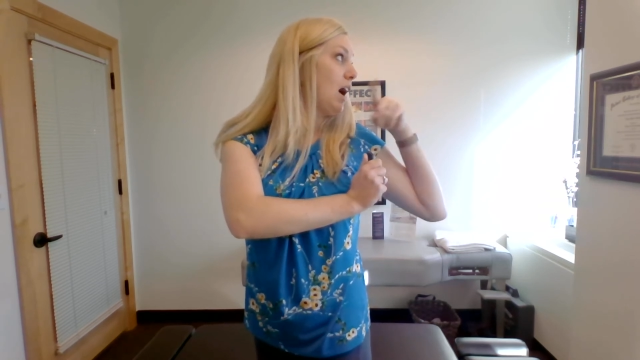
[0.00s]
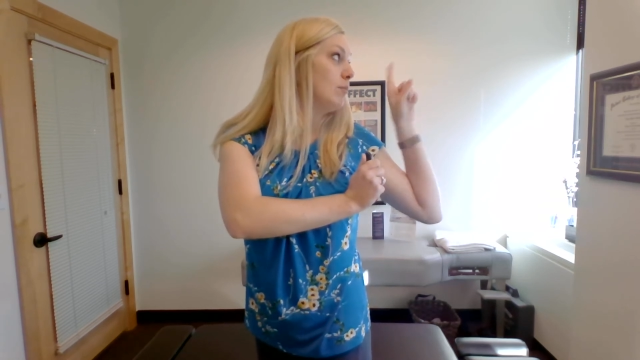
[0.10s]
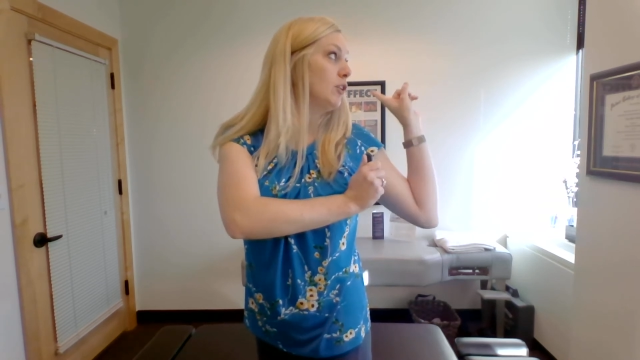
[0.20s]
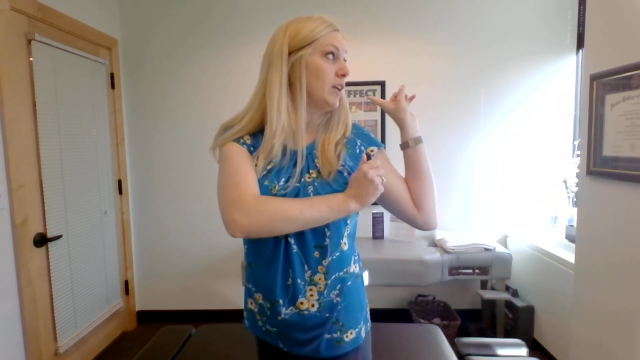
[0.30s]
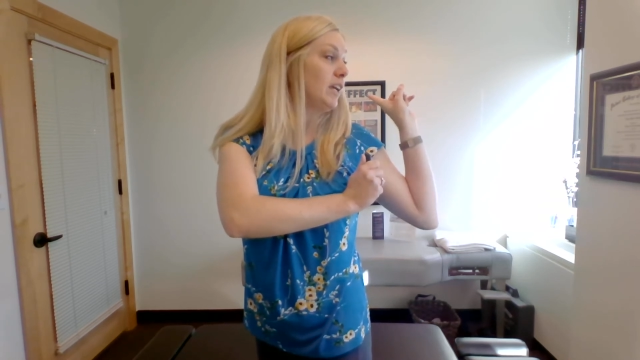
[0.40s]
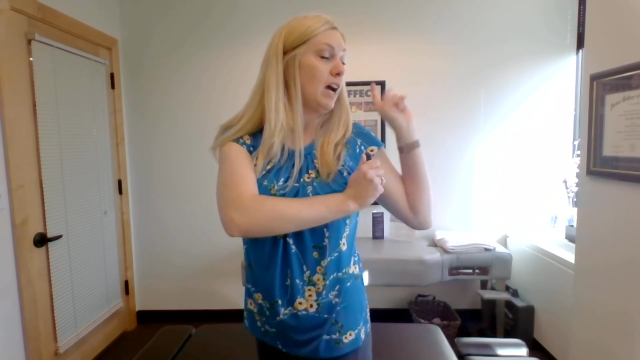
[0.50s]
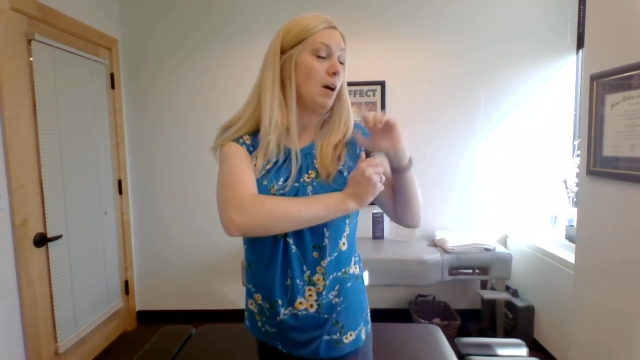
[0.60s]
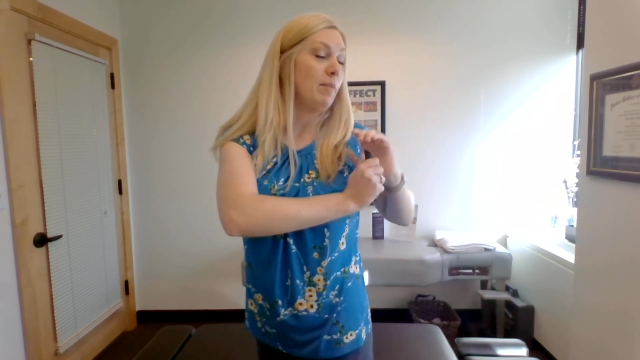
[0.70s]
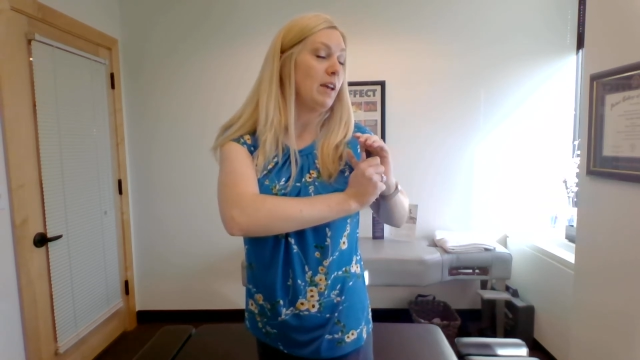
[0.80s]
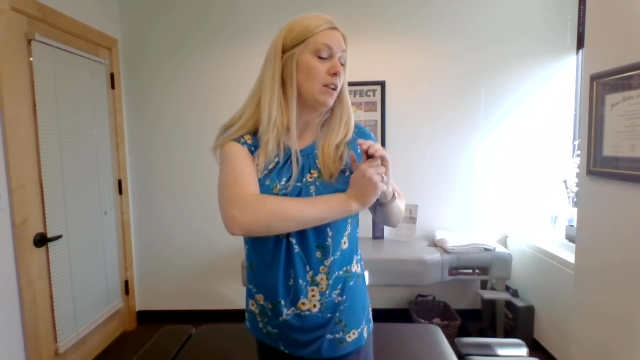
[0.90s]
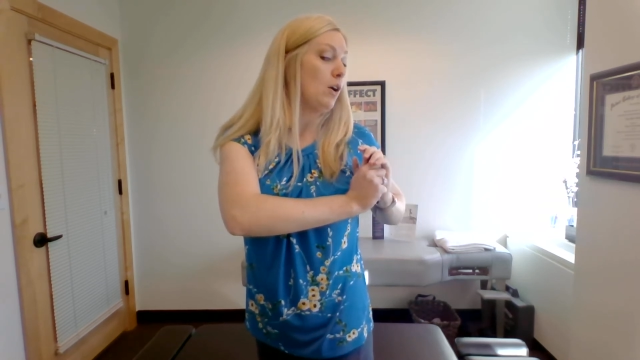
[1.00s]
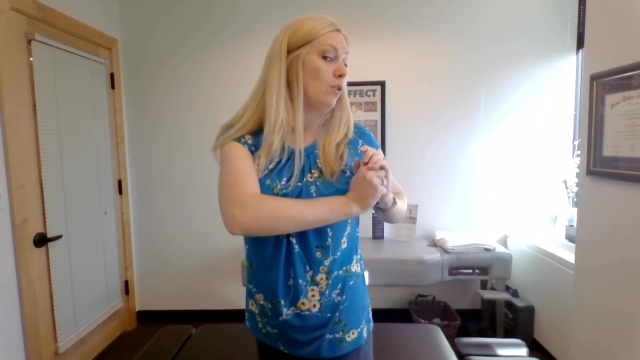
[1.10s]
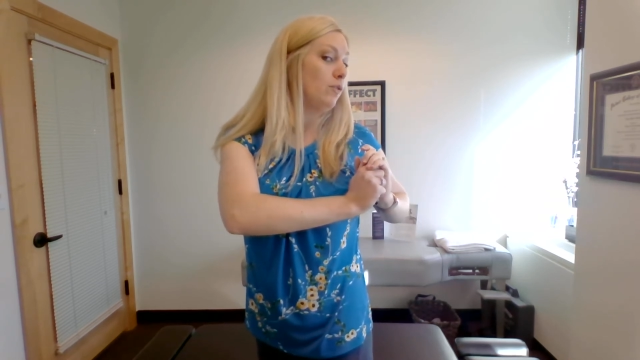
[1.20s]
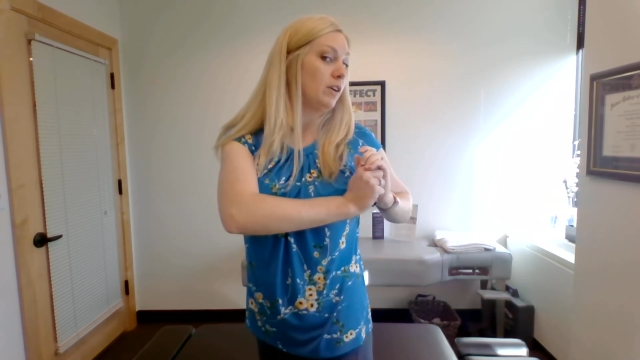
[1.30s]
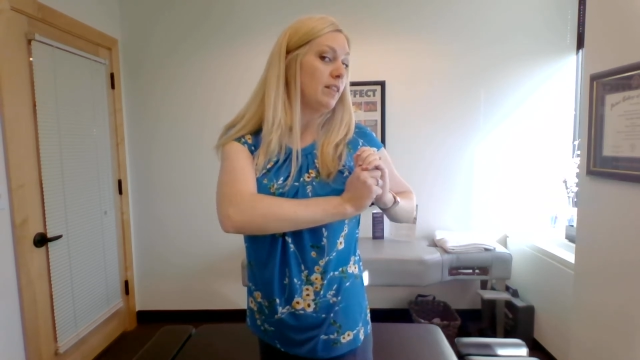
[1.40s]
I'm looking up and
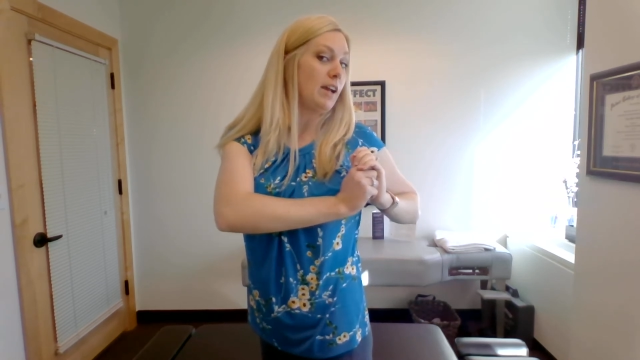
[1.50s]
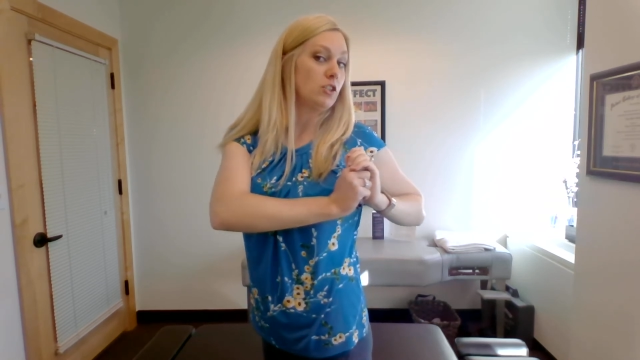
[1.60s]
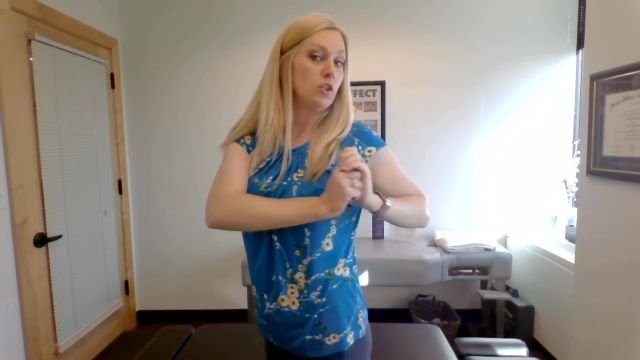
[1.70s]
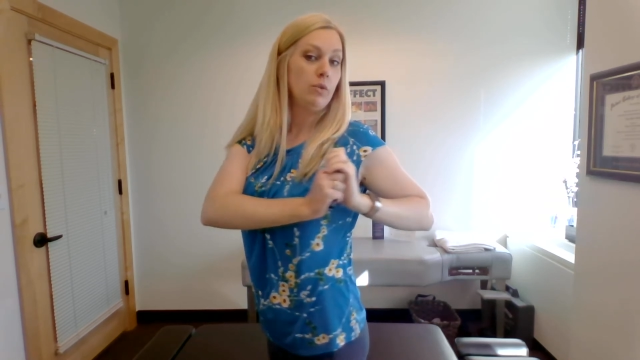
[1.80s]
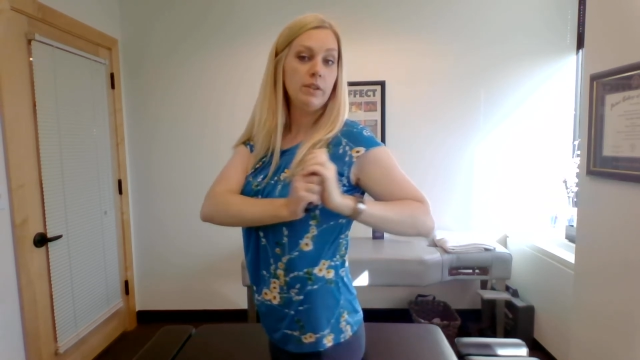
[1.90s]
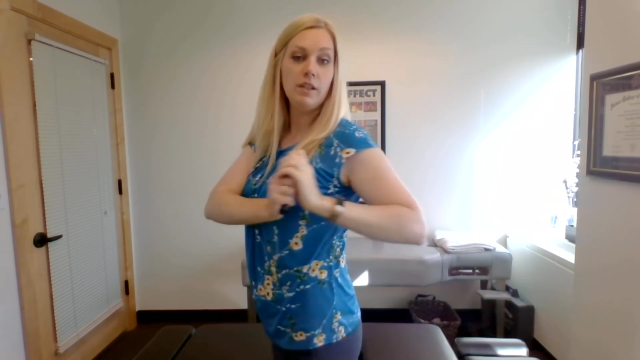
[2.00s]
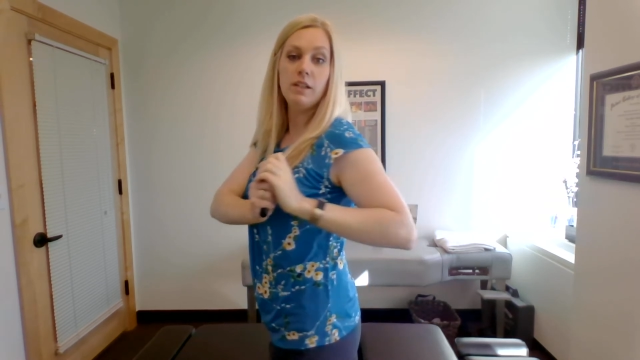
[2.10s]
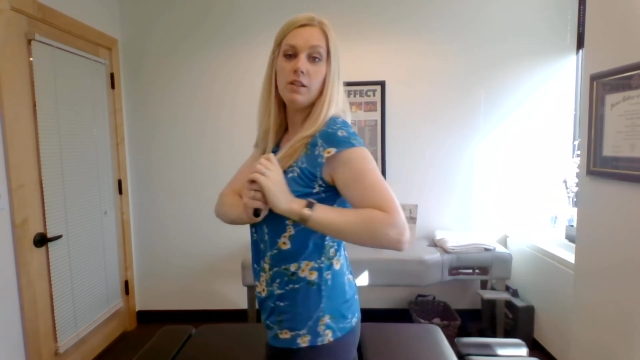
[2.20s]
over that shoulder.